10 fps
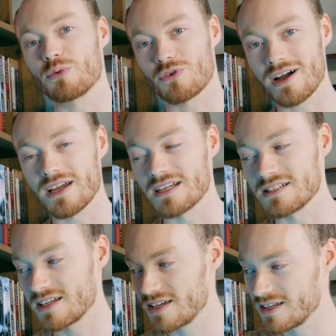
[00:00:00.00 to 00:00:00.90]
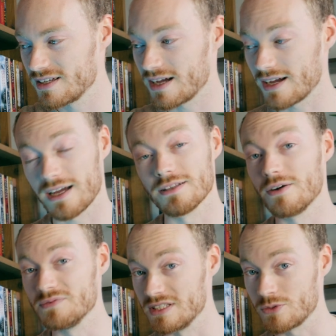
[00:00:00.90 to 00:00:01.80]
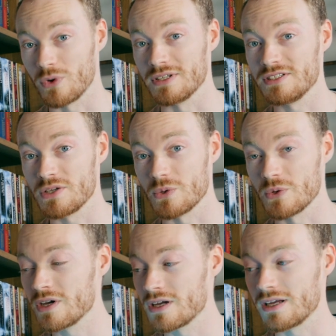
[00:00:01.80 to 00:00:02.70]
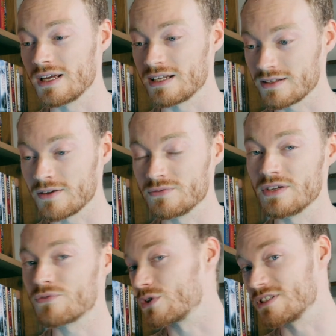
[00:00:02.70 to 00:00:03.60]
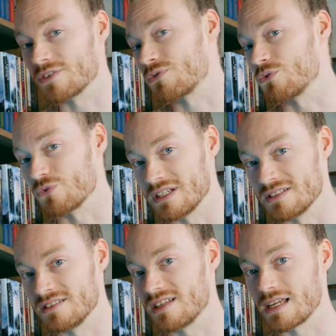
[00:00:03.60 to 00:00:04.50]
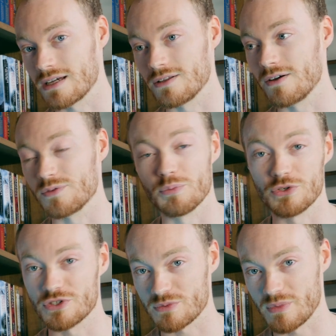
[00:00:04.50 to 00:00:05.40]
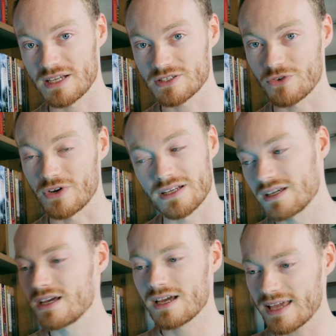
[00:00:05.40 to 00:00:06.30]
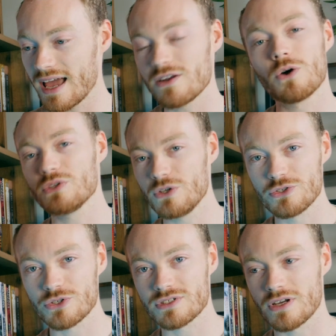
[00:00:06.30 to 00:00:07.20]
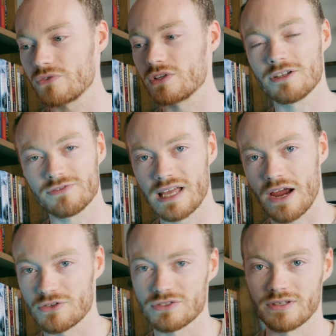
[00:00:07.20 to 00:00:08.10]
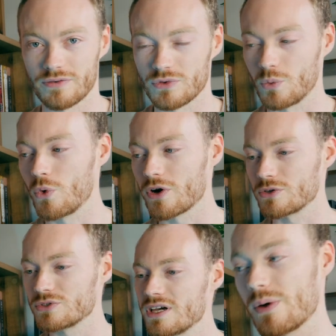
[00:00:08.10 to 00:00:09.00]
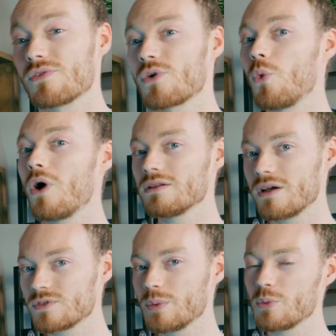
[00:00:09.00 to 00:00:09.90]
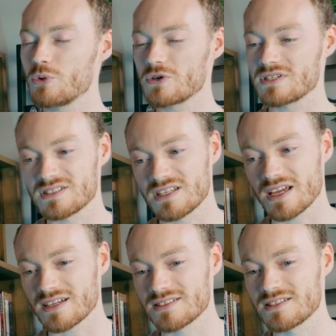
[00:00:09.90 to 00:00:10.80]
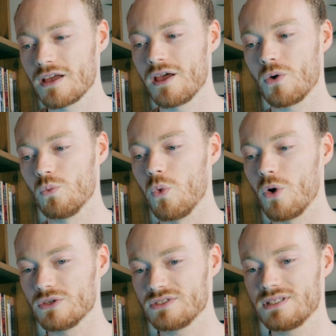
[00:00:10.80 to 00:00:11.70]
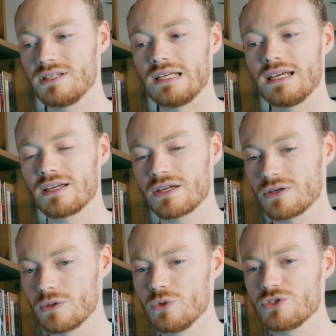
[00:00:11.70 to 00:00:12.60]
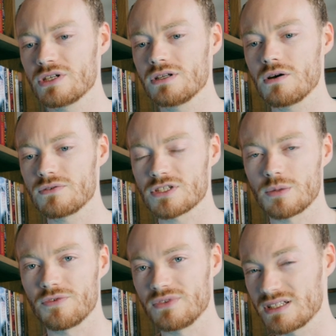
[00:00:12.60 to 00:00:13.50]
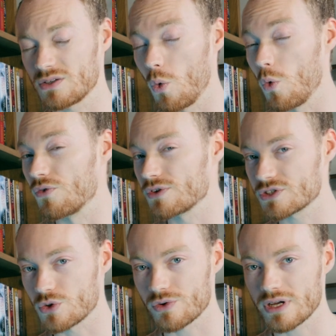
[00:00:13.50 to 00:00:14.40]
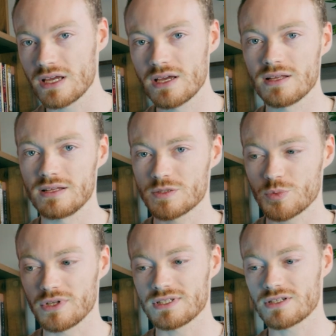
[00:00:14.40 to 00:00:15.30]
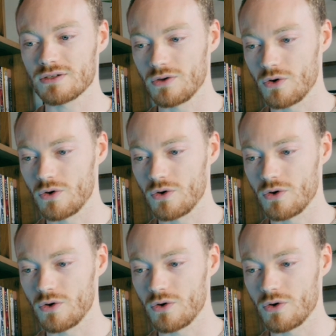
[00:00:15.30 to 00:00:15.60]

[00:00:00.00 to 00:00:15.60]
Bride. I love this one too. And I loved it for different reasons than I loved Butcher's Masquerade. Again, all the usual stuff. Love the characters, love the world. However, what I loved about book 6 was the inclusion of some of this overstory, this political